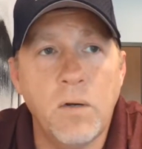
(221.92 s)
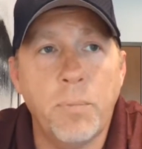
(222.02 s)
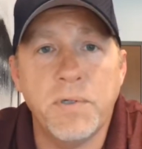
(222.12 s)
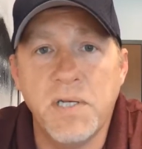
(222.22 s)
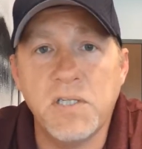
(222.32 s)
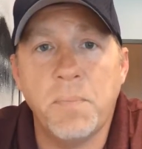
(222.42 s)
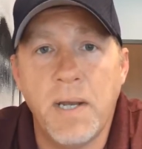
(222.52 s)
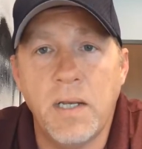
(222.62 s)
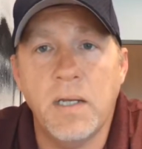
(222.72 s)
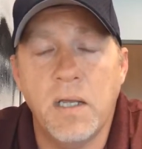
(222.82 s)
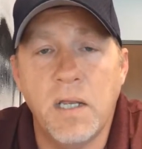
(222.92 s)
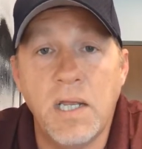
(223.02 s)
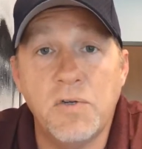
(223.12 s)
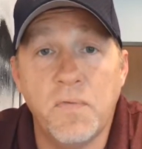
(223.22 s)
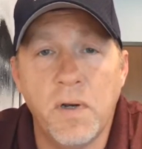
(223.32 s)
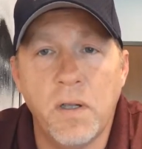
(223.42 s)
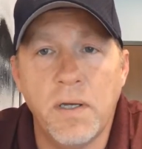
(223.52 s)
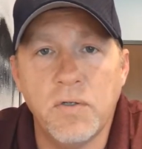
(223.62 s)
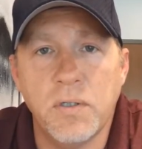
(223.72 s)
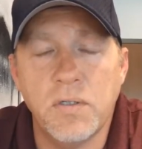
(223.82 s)
participating in each
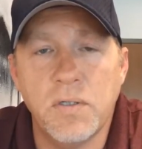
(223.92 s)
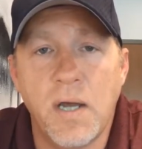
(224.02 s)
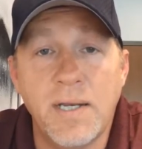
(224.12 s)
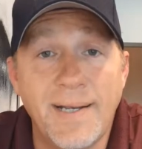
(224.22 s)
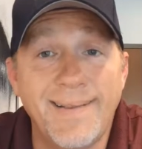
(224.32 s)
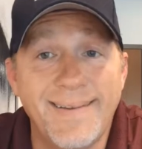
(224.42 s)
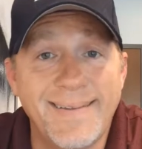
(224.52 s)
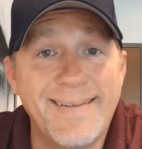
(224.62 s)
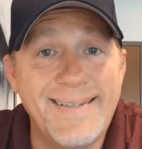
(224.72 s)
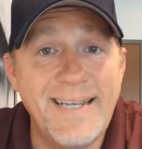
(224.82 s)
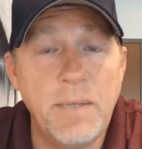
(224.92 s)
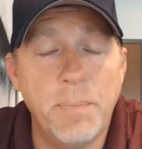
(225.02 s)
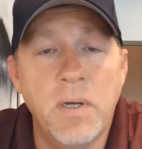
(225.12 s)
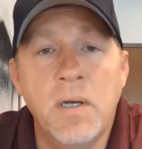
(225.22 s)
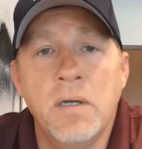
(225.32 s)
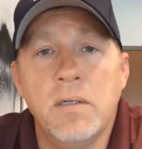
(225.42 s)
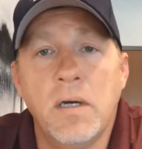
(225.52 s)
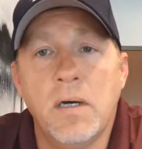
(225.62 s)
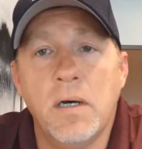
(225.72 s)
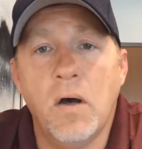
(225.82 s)
ventilation. So I need to listen deep
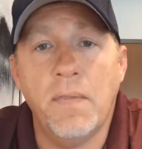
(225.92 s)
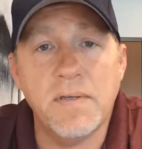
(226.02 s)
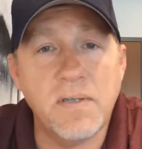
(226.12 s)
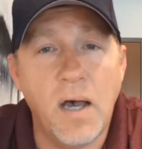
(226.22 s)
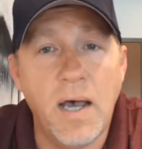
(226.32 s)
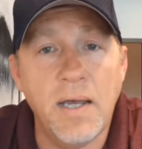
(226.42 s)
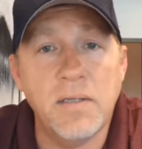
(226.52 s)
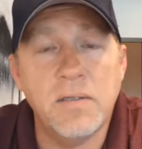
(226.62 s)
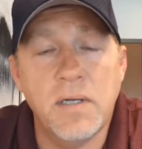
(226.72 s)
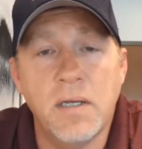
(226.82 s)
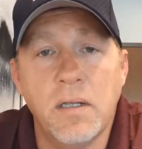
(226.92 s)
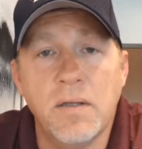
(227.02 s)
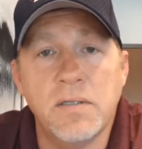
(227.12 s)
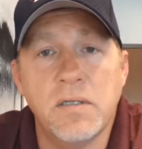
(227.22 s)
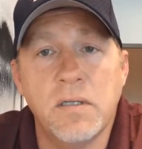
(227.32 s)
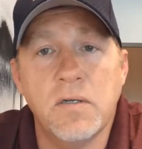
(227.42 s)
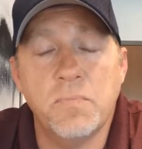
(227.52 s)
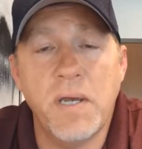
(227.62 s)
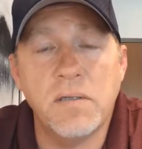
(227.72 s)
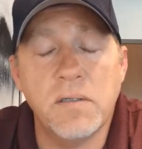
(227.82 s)
on the sides and listen to those
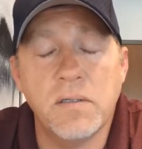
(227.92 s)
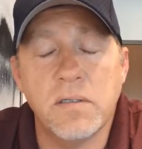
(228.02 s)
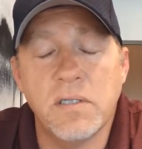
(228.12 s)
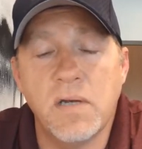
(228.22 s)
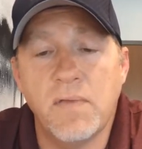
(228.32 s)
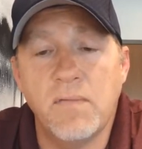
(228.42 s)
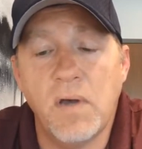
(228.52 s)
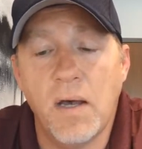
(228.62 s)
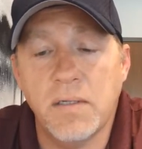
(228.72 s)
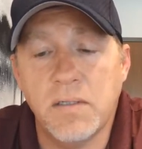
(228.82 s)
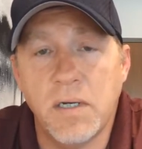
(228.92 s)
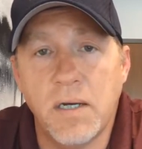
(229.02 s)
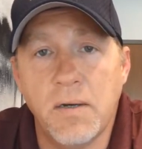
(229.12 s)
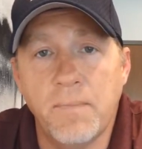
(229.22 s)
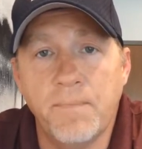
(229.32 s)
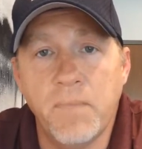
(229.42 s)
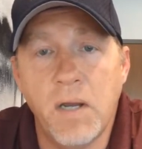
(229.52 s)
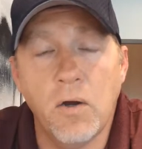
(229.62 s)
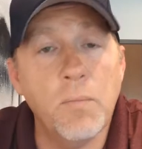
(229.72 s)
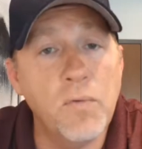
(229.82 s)
bases and see if they've got
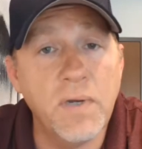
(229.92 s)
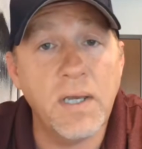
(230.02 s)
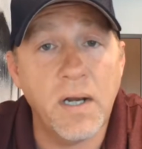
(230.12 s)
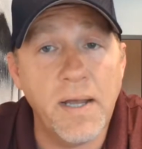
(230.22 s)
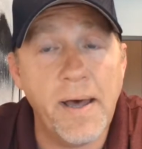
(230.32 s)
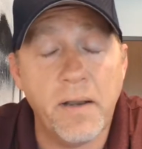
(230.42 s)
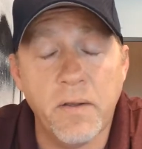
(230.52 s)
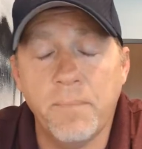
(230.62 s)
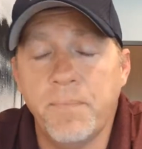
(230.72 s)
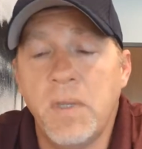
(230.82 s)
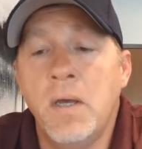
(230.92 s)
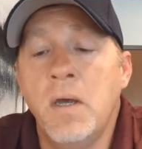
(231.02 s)
air moving in and out of them.